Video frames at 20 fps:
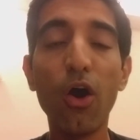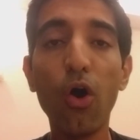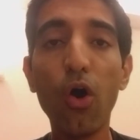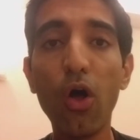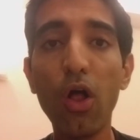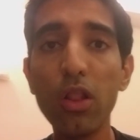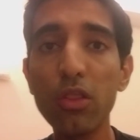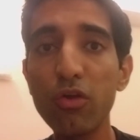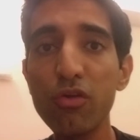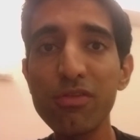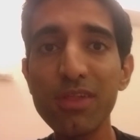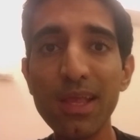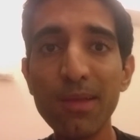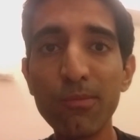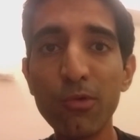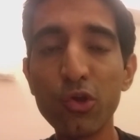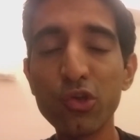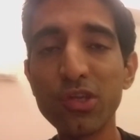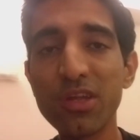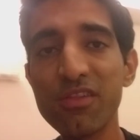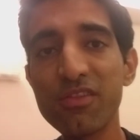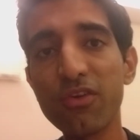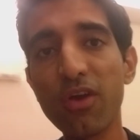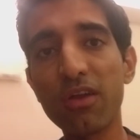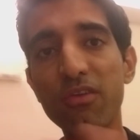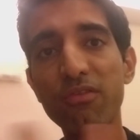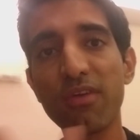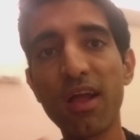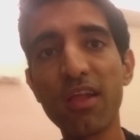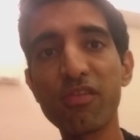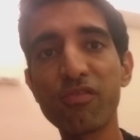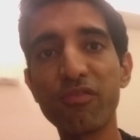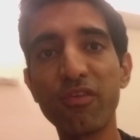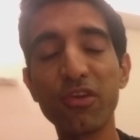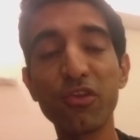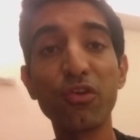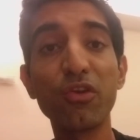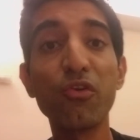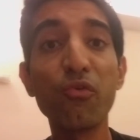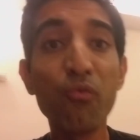All those emotions got
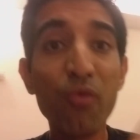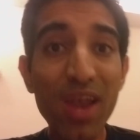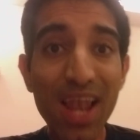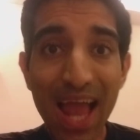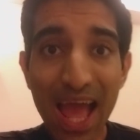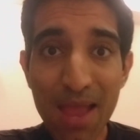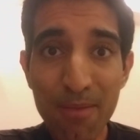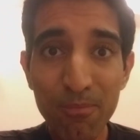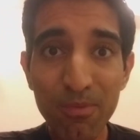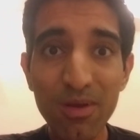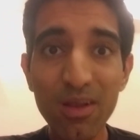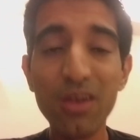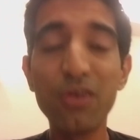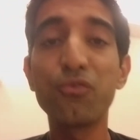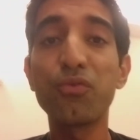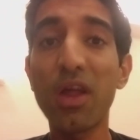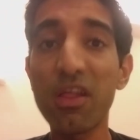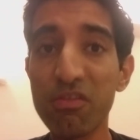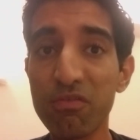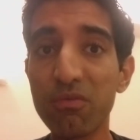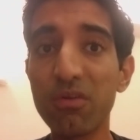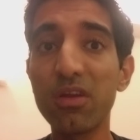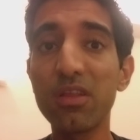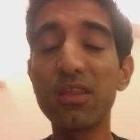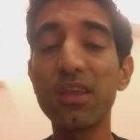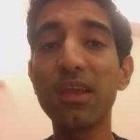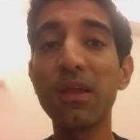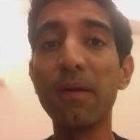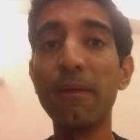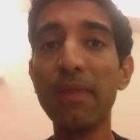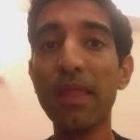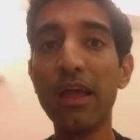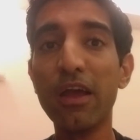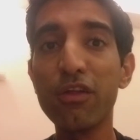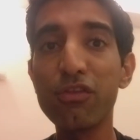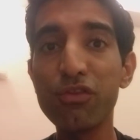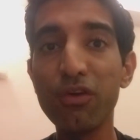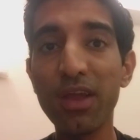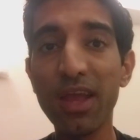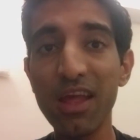transferred, reliable, trustworthy.
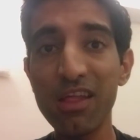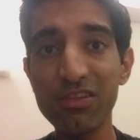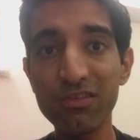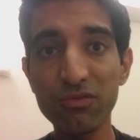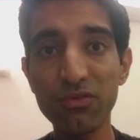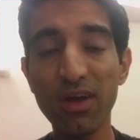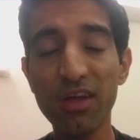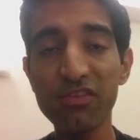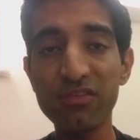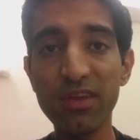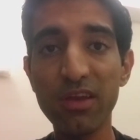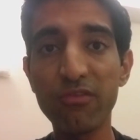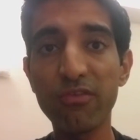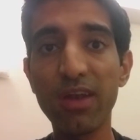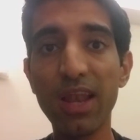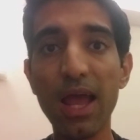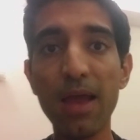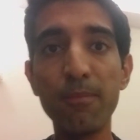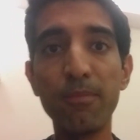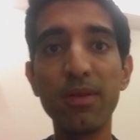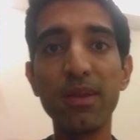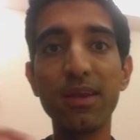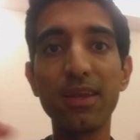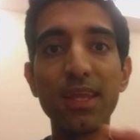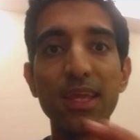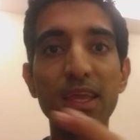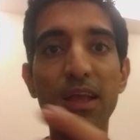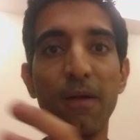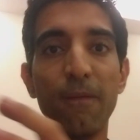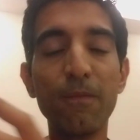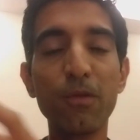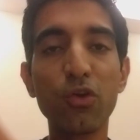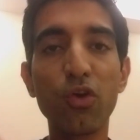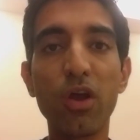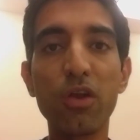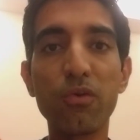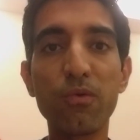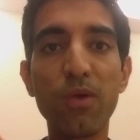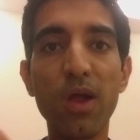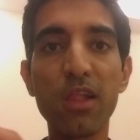So his trust and reliability
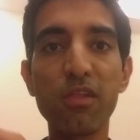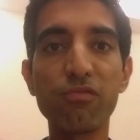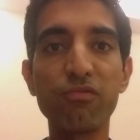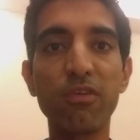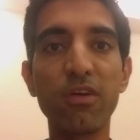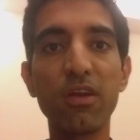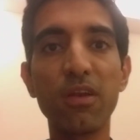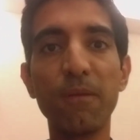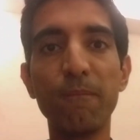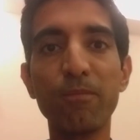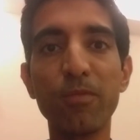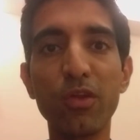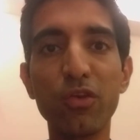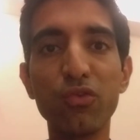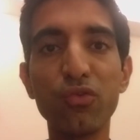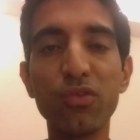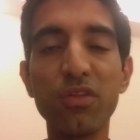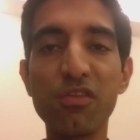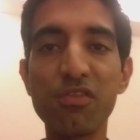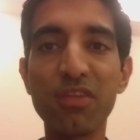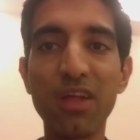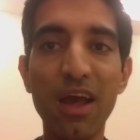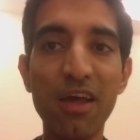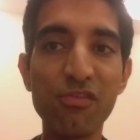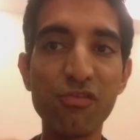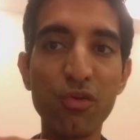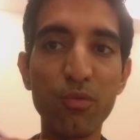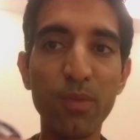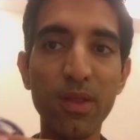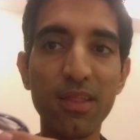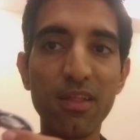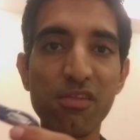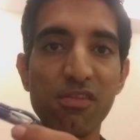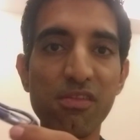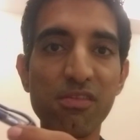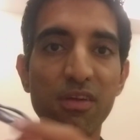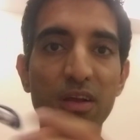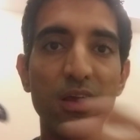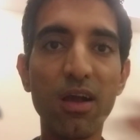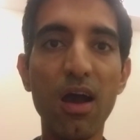got transferred to this, assuming this
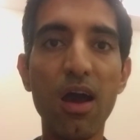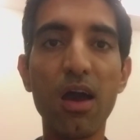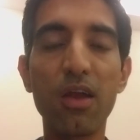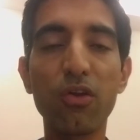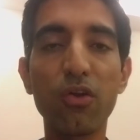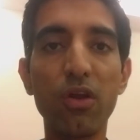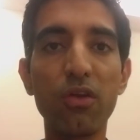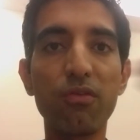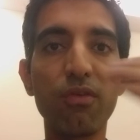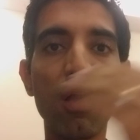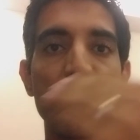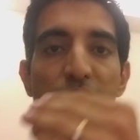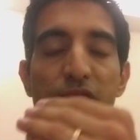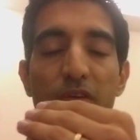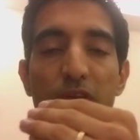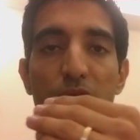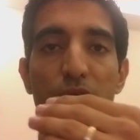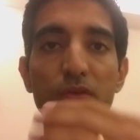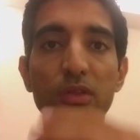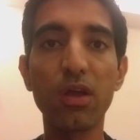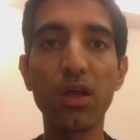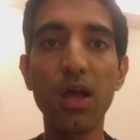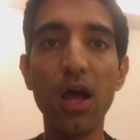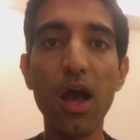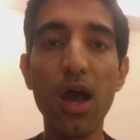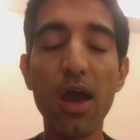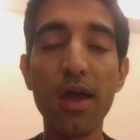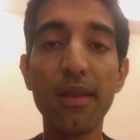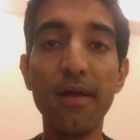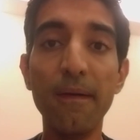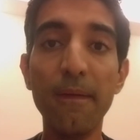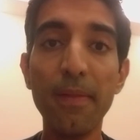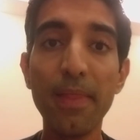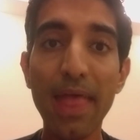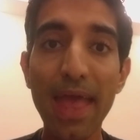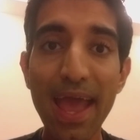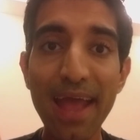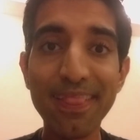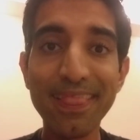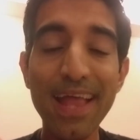is a car, got transferred to the car.
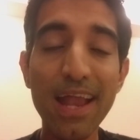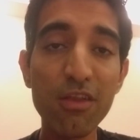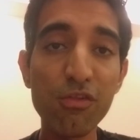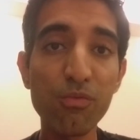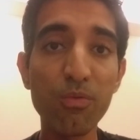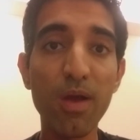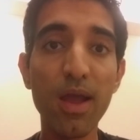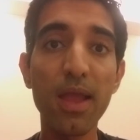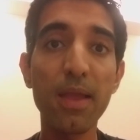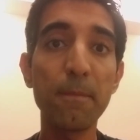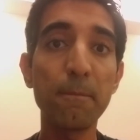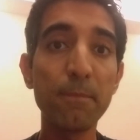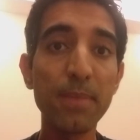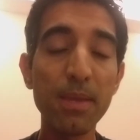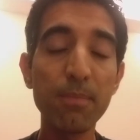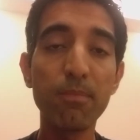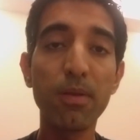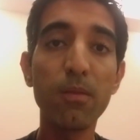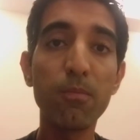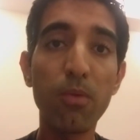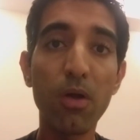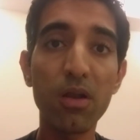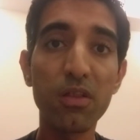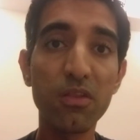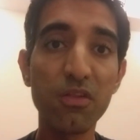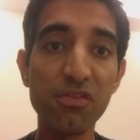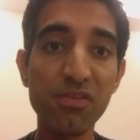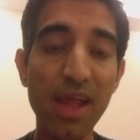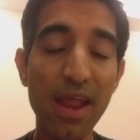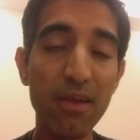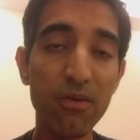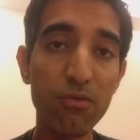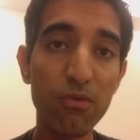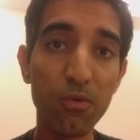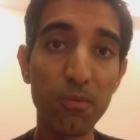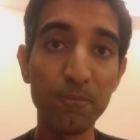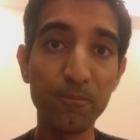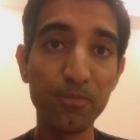and that's why people bought the Santro.